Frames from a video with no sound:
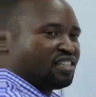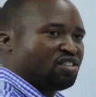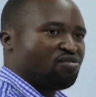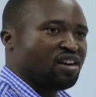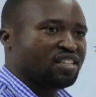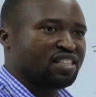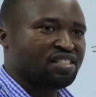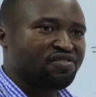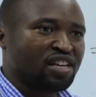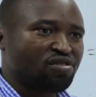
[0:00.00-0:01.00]
take your
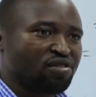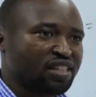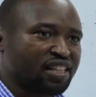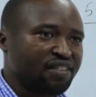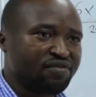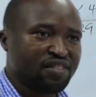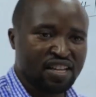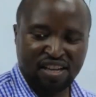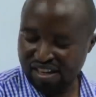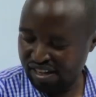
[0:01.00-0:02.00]
scientific calculator
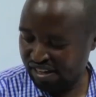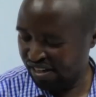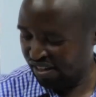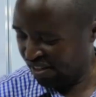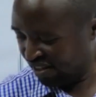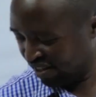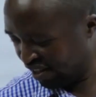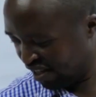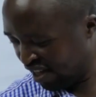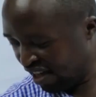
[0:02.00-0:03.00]
and
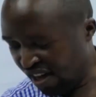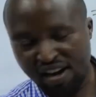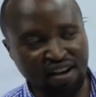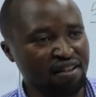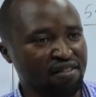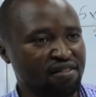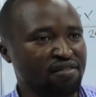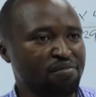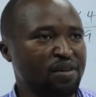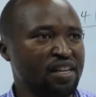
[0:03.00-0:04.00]

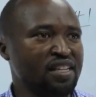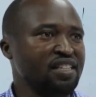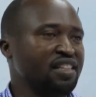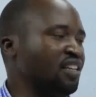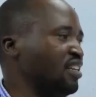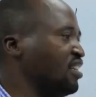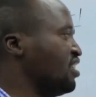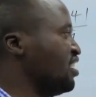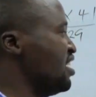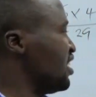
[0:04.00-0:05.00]
plug in
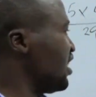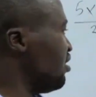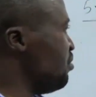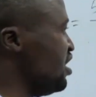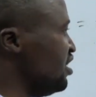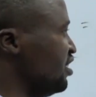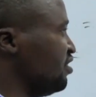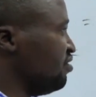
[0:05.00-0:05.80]
the data remain.